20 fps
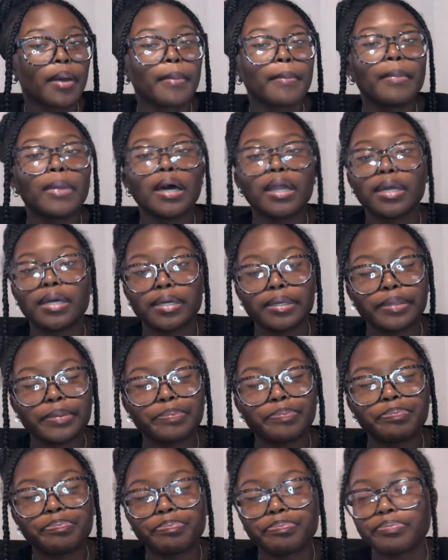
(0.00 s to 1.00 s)
But
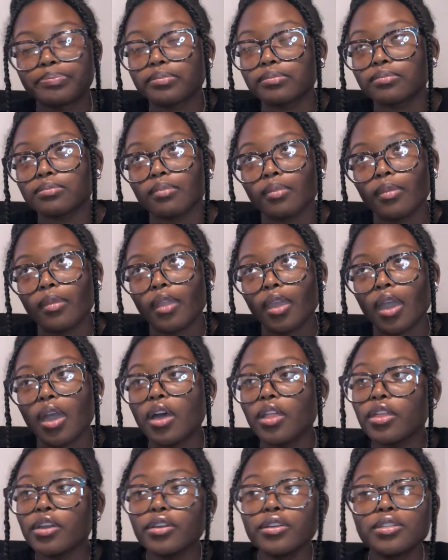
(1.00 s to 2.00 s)

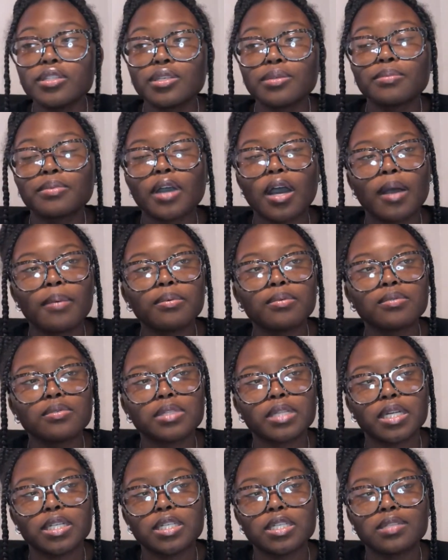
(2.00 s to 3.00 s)
other YouTube couples,
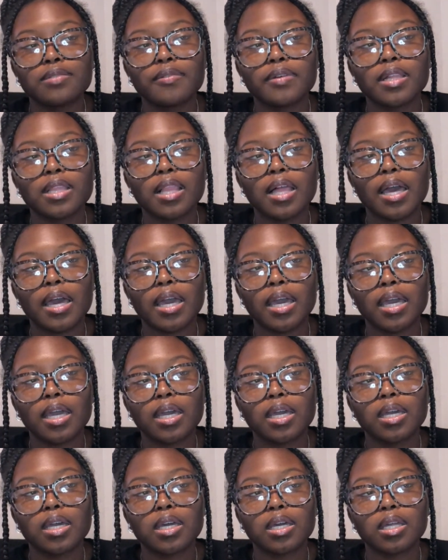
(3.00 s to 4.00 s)
I just feel like
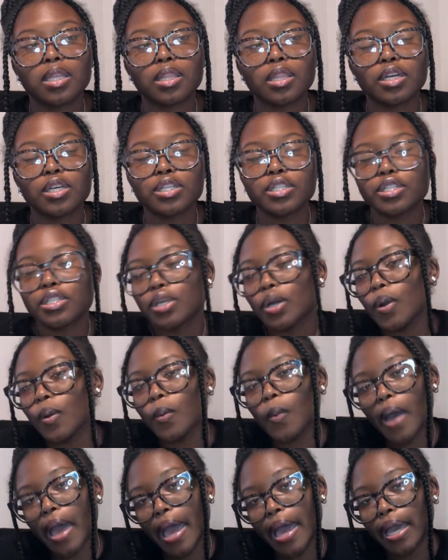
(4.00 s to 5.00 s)
they're so
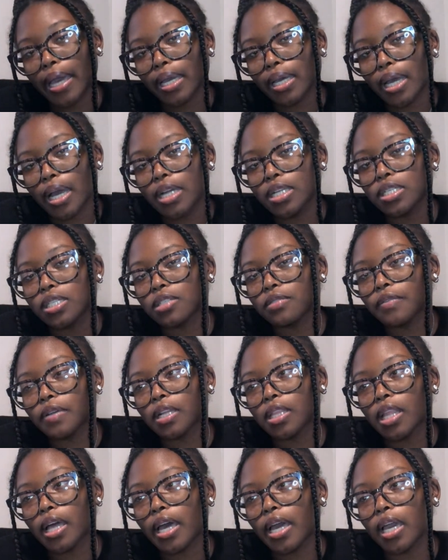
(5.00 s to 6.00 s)
whack. I just
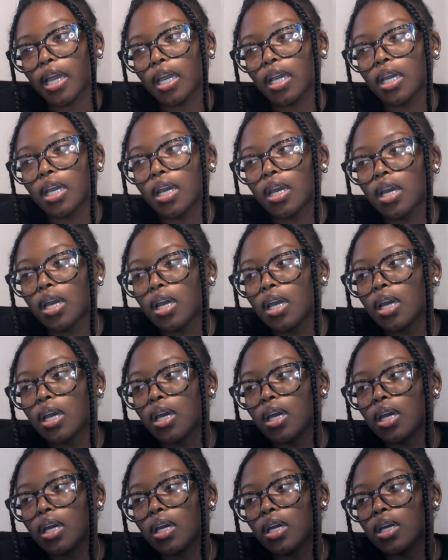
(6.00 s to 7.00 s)
feel like
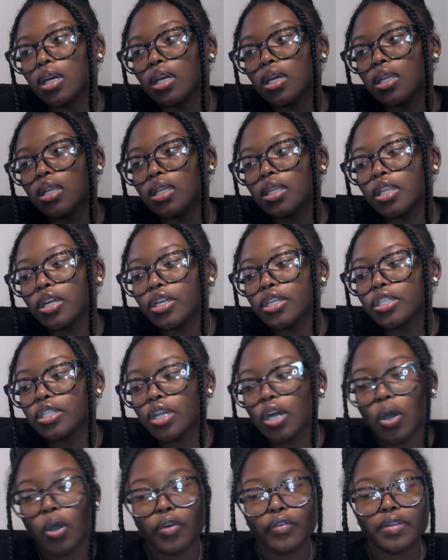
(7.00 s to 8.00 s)
there's
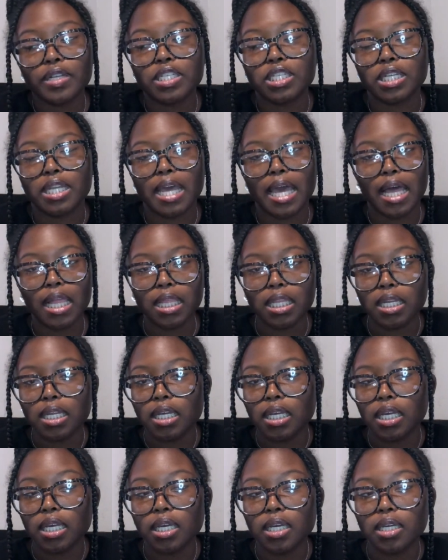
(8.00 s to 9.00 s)
no
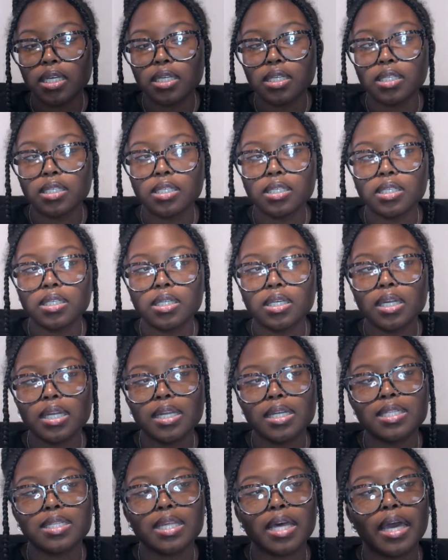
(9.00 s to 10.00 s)
originality. And
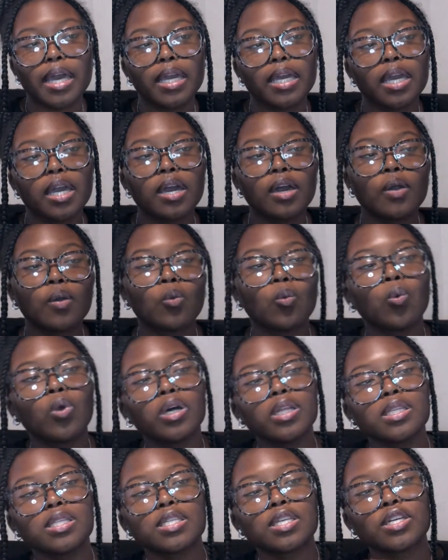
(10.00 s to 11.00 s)
it's like,
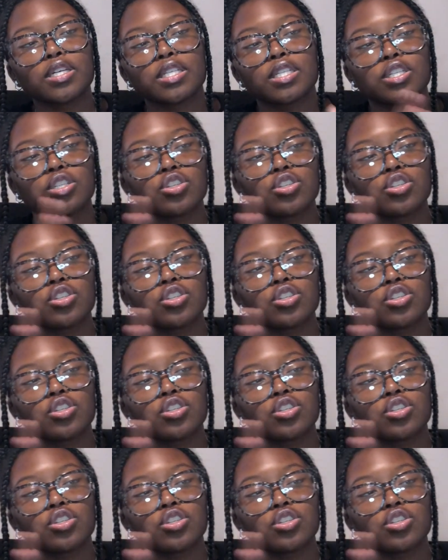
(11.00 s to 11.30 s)
once there's a